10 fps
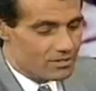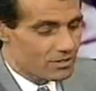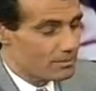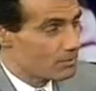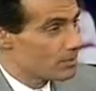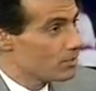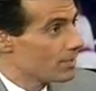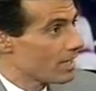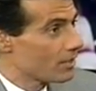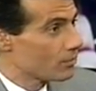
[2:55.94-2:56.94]
you. I mean, when you went
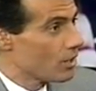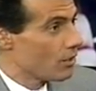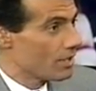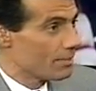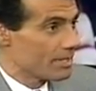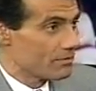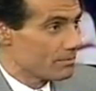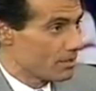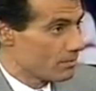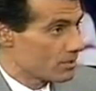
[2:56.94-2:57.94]
on a road, I mean,
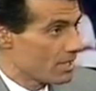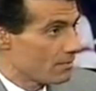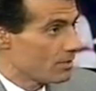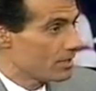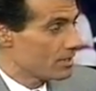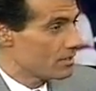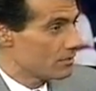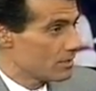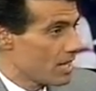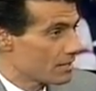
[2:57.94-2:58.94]
everybody was out. What did they do?
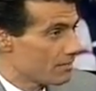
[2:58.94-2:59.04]
Lock the